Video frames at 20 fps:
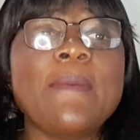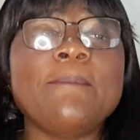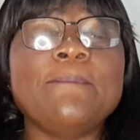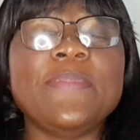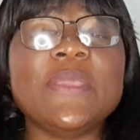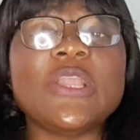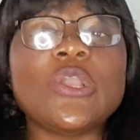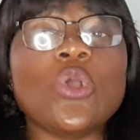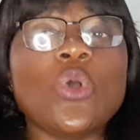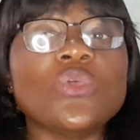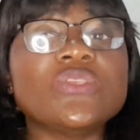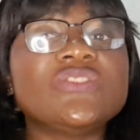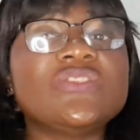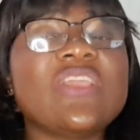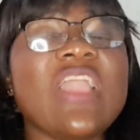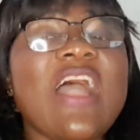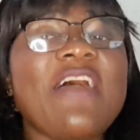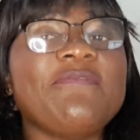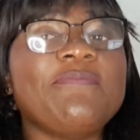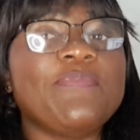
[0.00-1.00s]
because
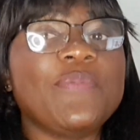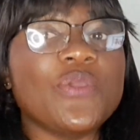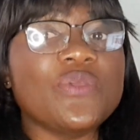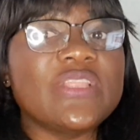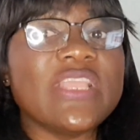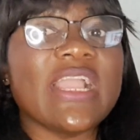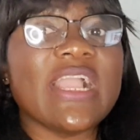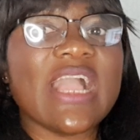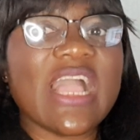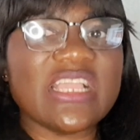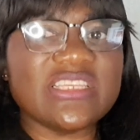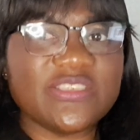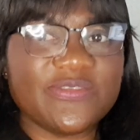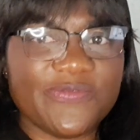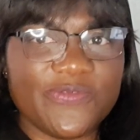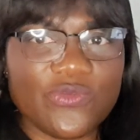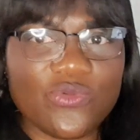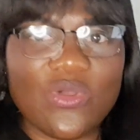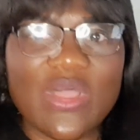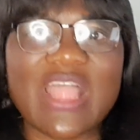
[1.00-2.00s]
you have built a cash
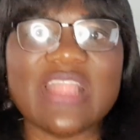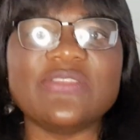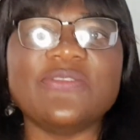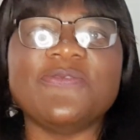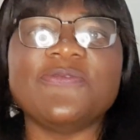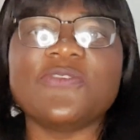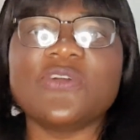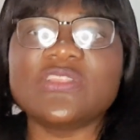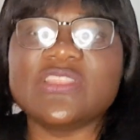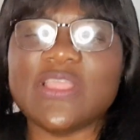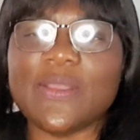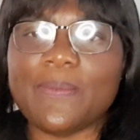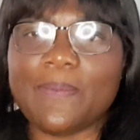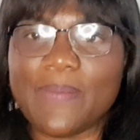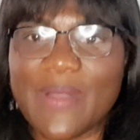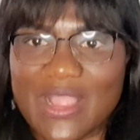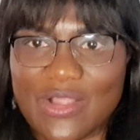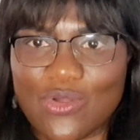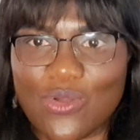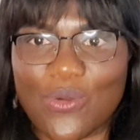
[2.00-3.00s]
flow and you've got a
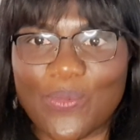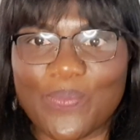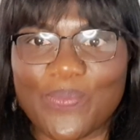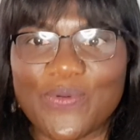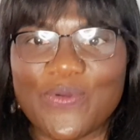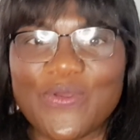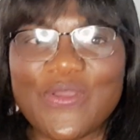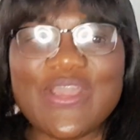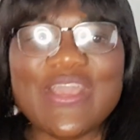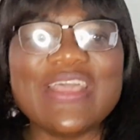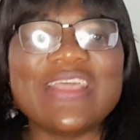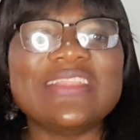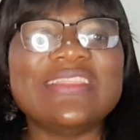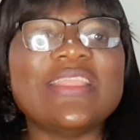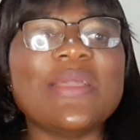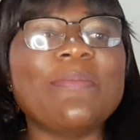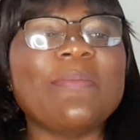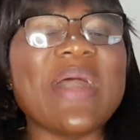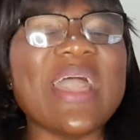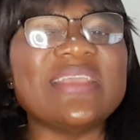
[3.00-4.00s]
backup.
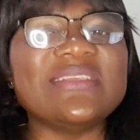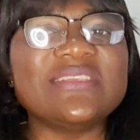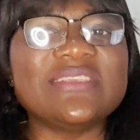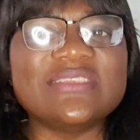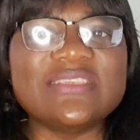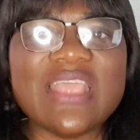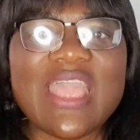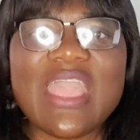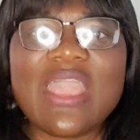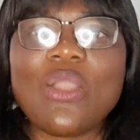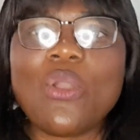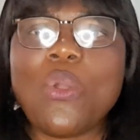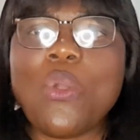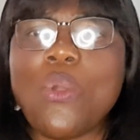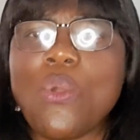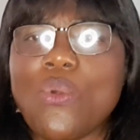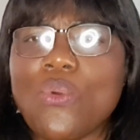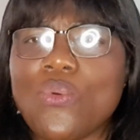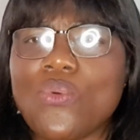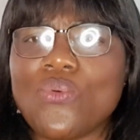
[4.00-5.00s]
They might say,
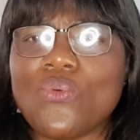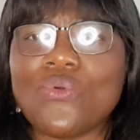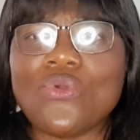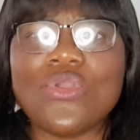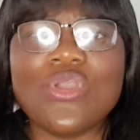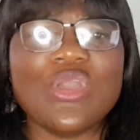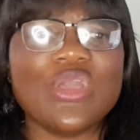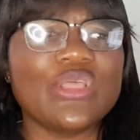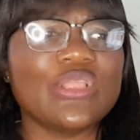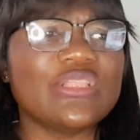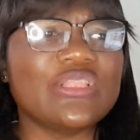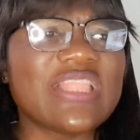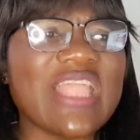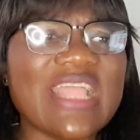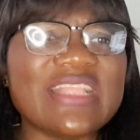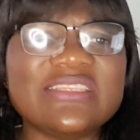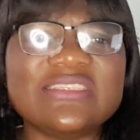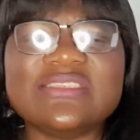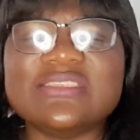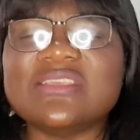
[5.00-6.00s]
oh,
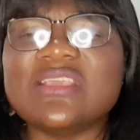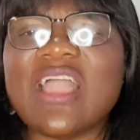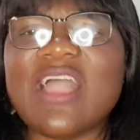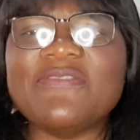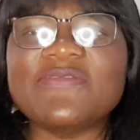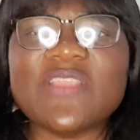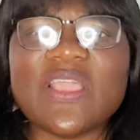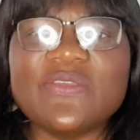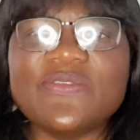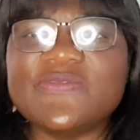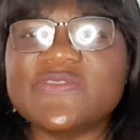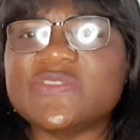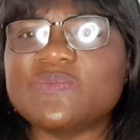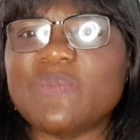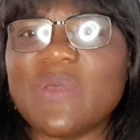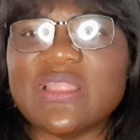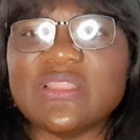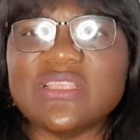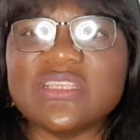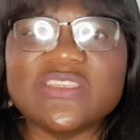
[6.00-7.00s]
that after you've
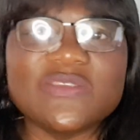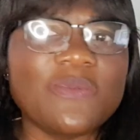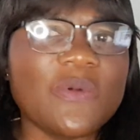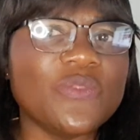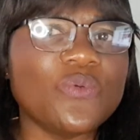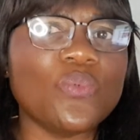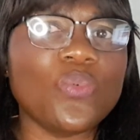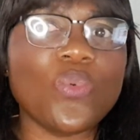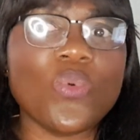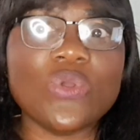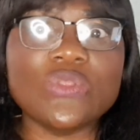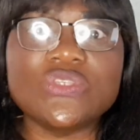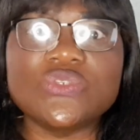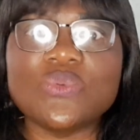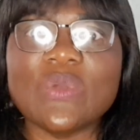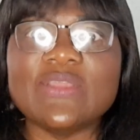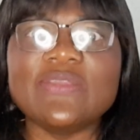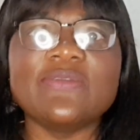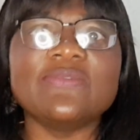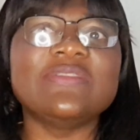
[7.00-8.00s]
spent this money, what
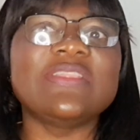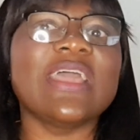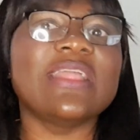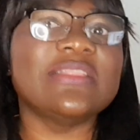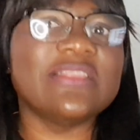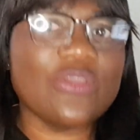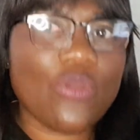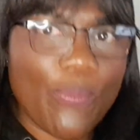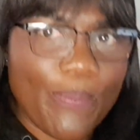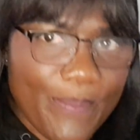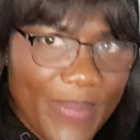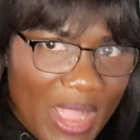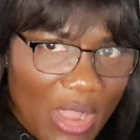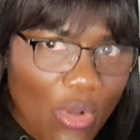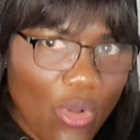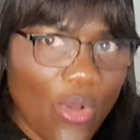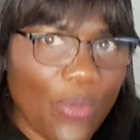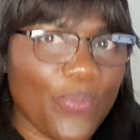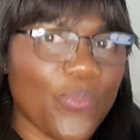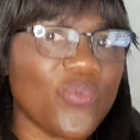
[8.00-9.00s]
were you then? Your
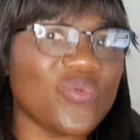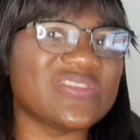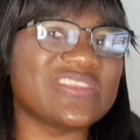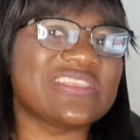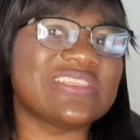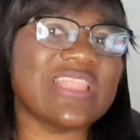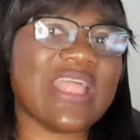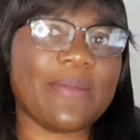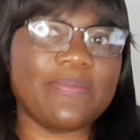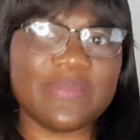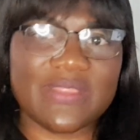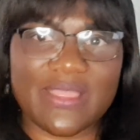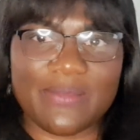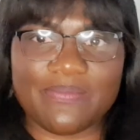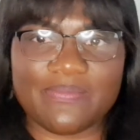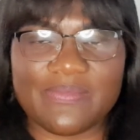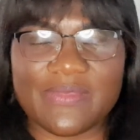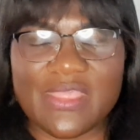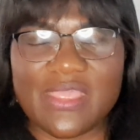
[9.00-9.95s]
backup will slap them,